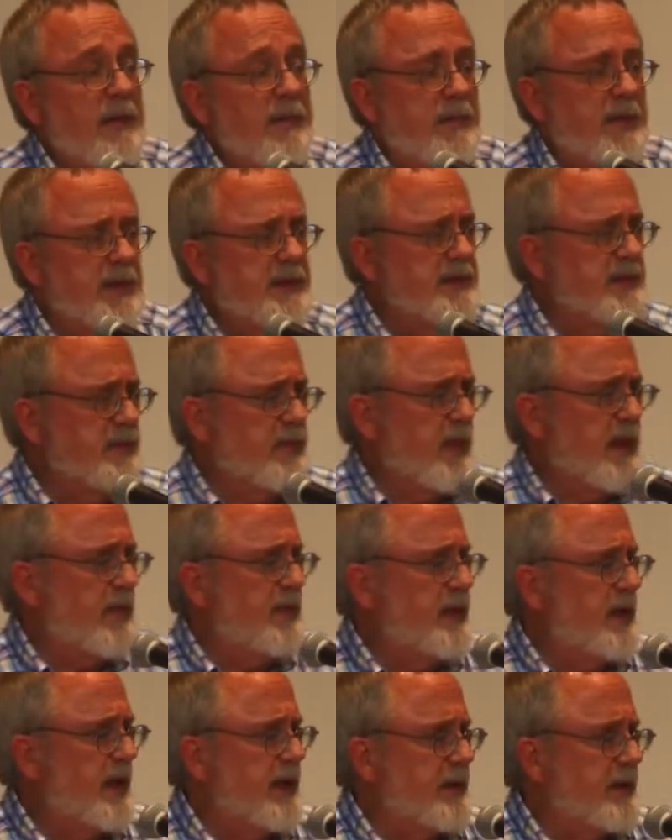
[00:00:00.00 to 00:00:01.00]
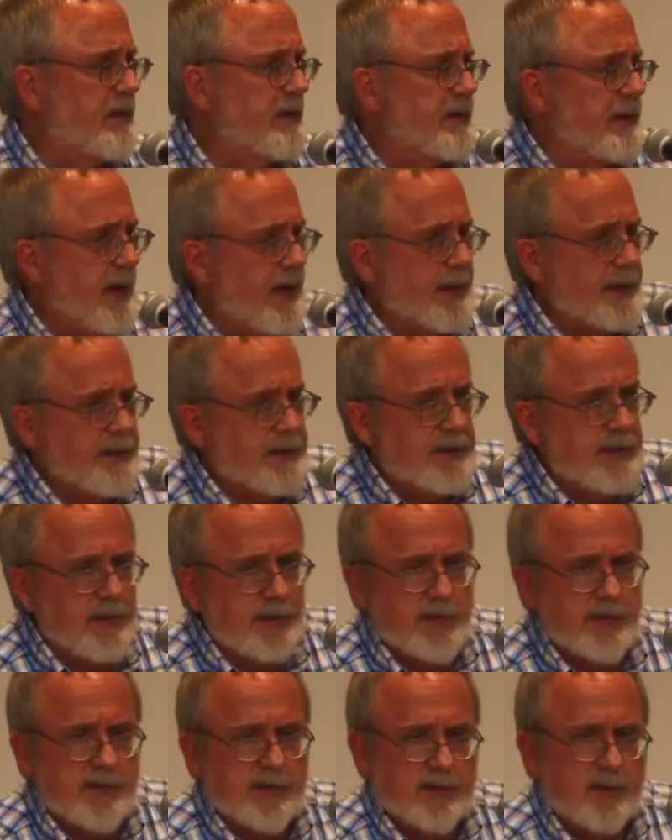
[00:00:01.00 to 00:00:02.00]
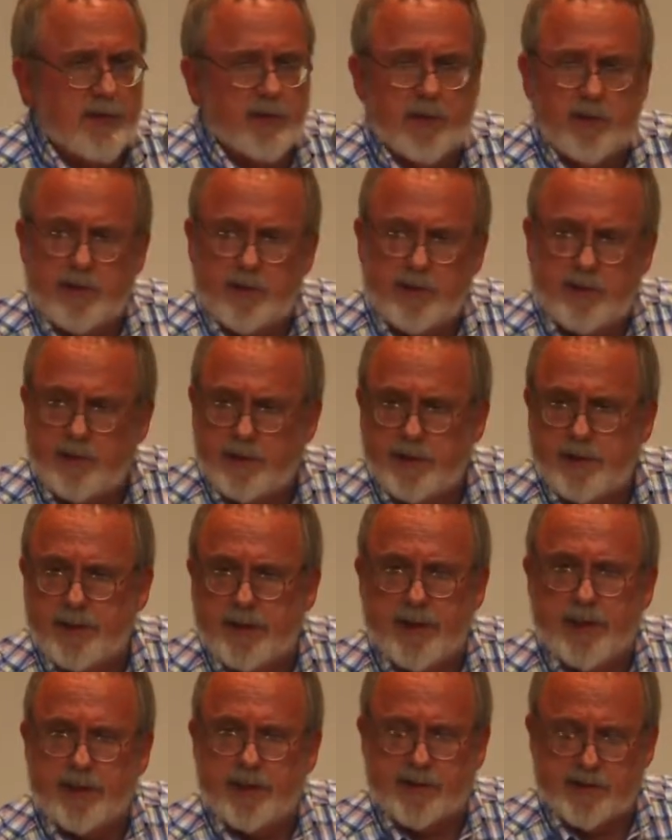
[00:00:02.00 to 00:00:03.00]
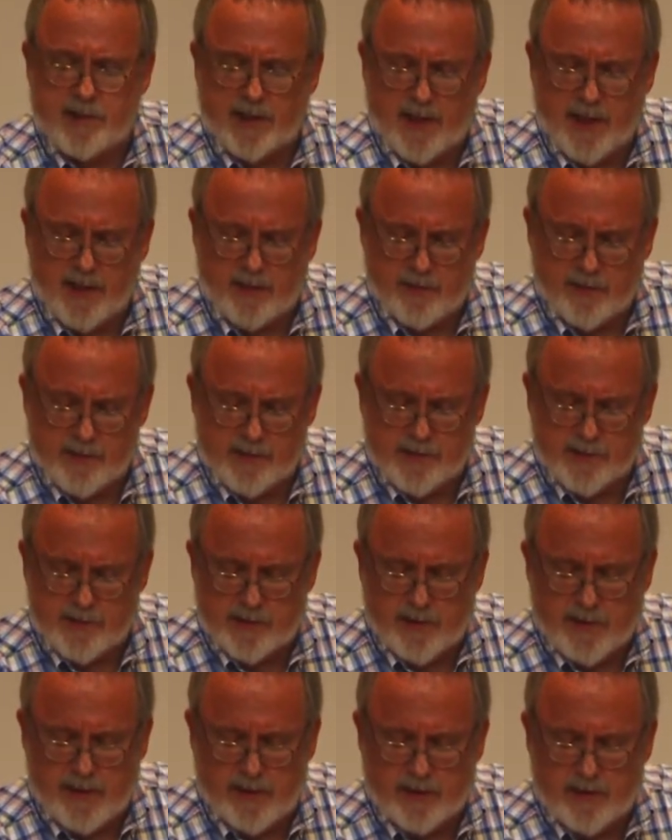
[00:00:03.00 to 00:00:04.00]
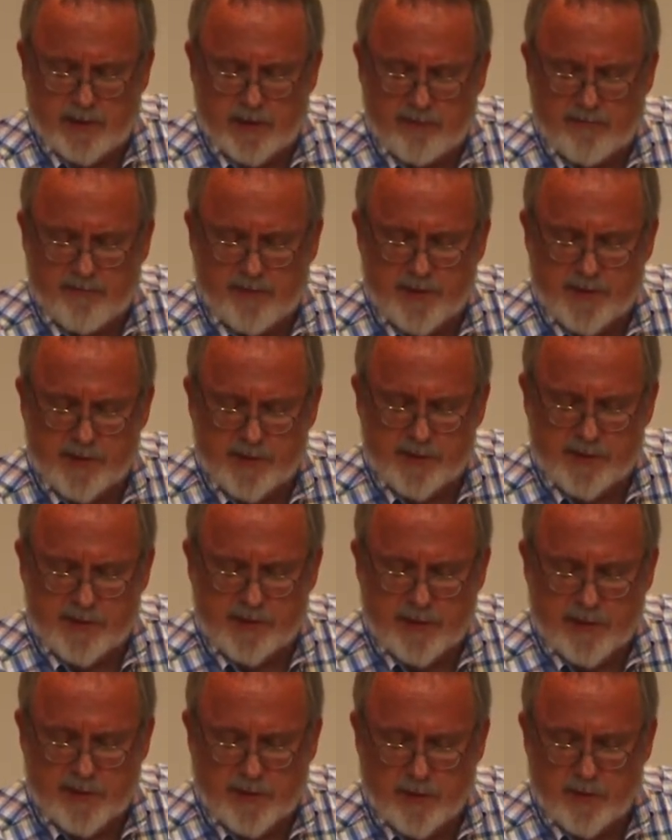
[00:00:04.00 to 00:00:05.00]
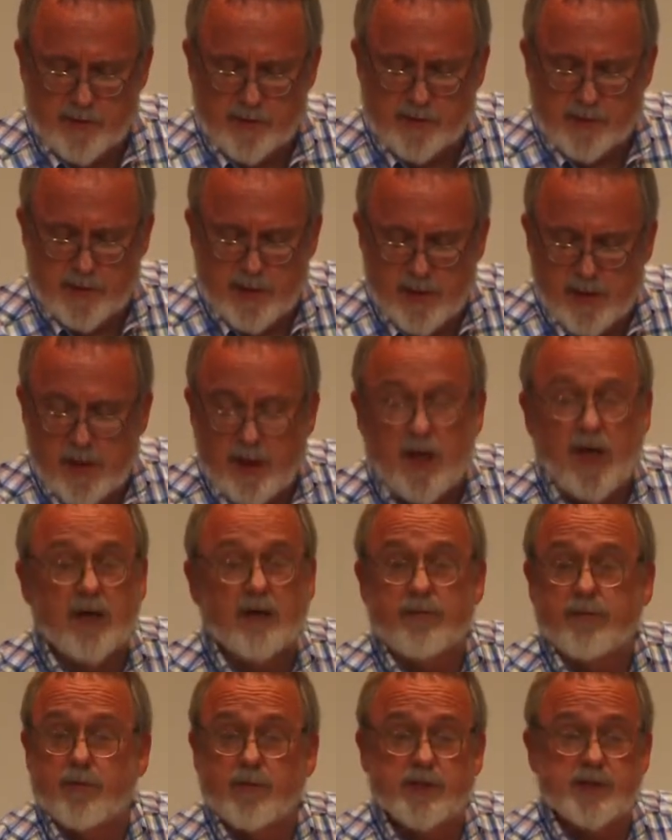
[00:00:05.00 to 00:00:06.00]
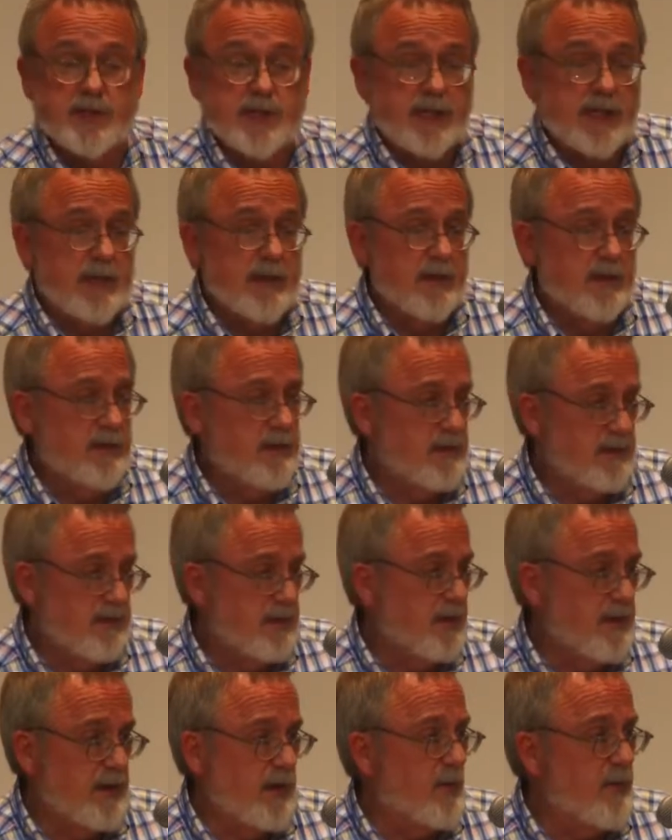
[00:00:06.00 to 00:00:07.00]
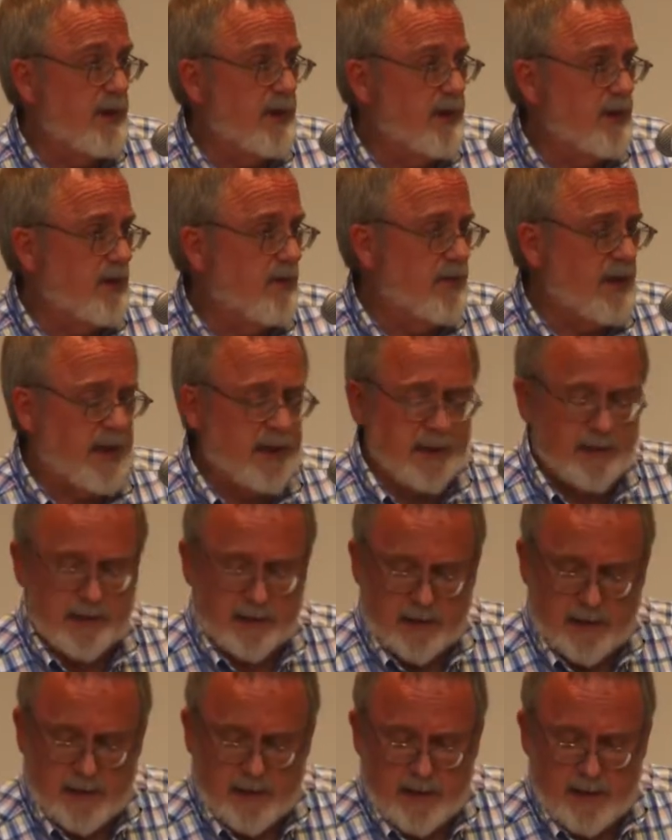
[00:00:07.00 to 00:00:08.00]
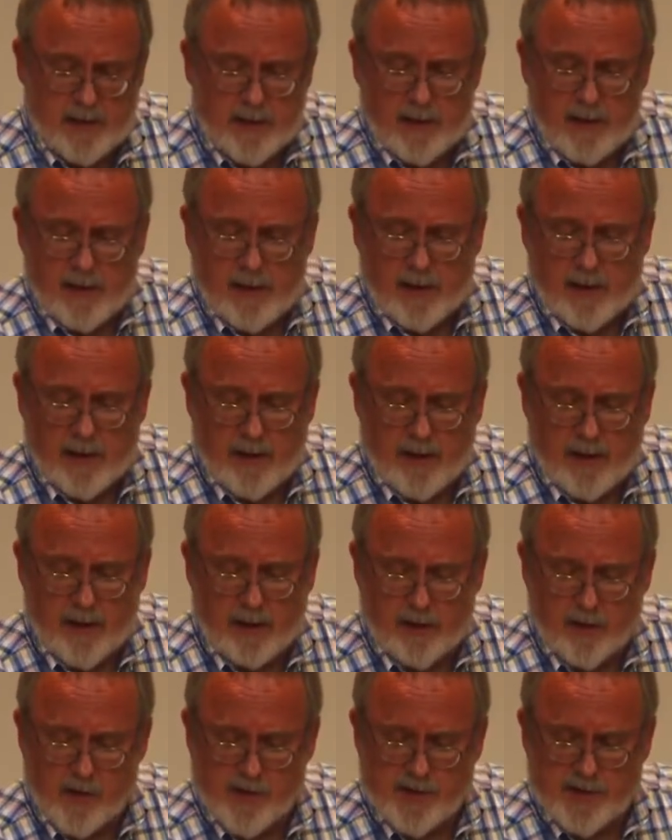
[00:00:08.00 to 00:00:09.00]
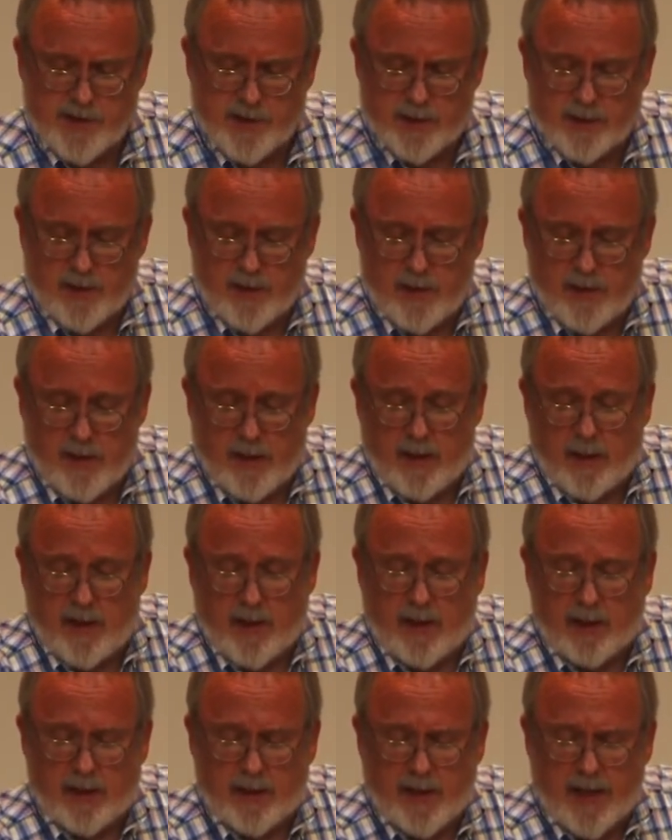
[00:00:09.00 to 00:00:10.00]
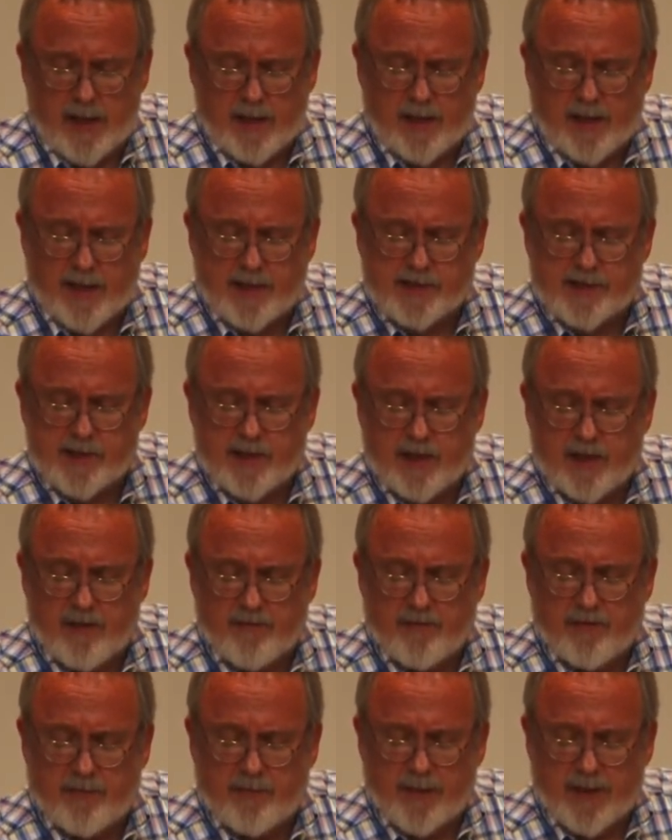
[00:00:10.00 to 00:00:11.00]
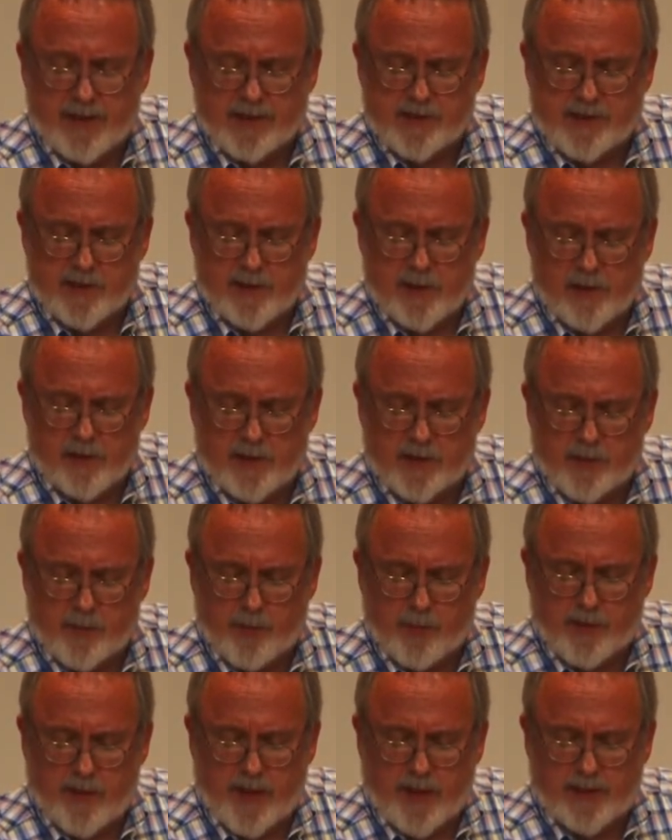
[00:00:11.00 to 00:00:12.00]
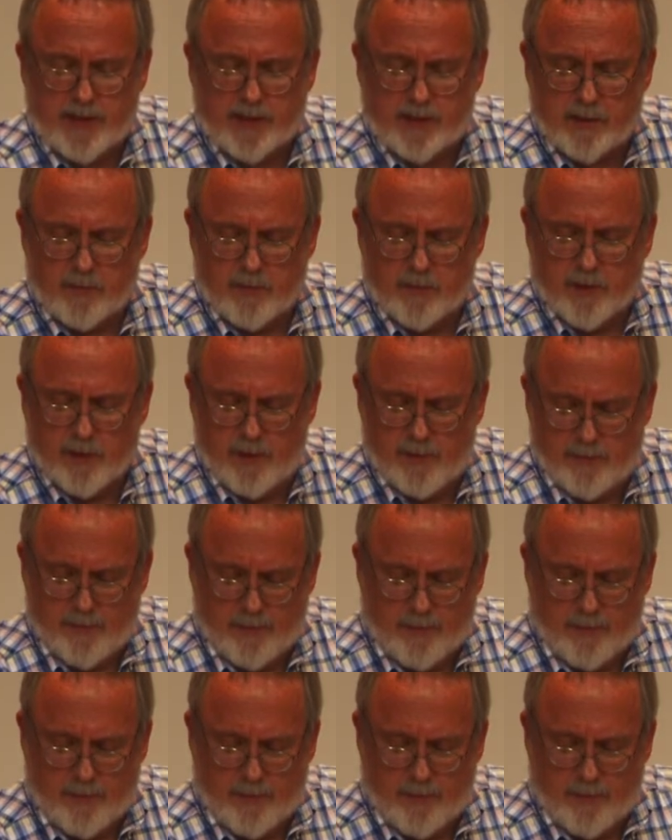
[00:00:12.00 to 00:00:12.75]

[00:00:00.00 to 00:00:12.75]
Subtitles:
but you probably ought to attach the usual English language definitions to those. Unforeseen, did nobody know about it? Urgent. And in that case, you give the best notice practicable.